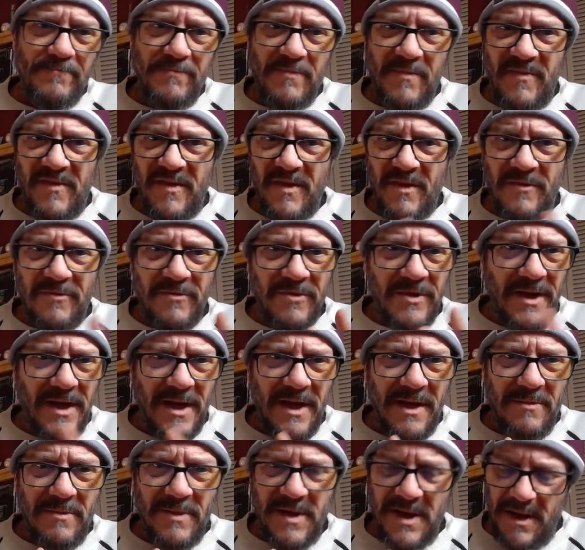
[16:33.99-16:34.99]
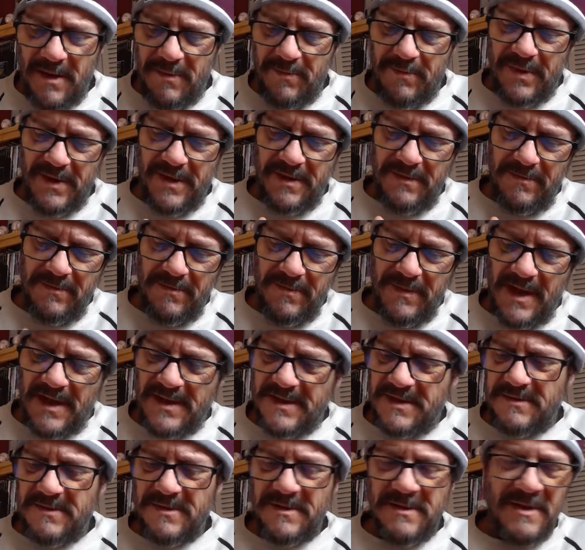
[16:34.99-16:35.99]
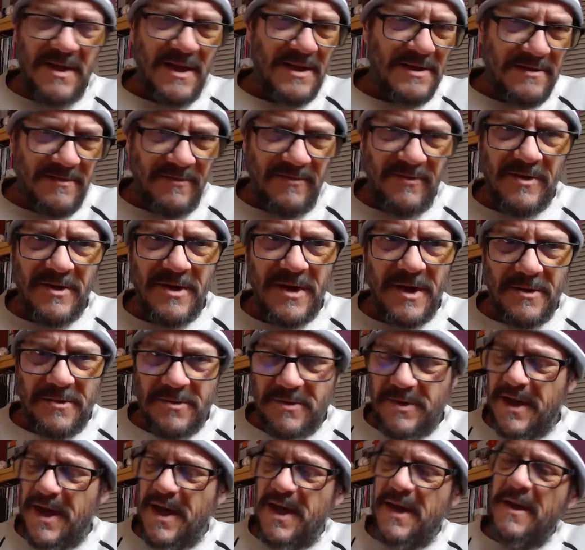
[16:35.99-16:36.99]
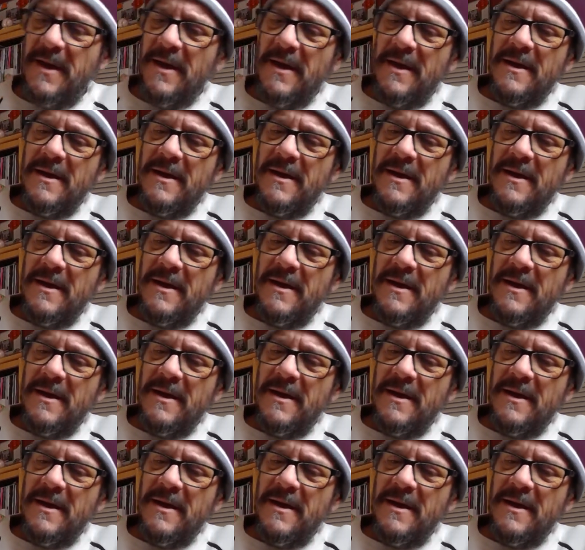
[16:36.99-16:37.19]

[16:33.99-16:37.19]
feel free to hit me up, but that's for another day.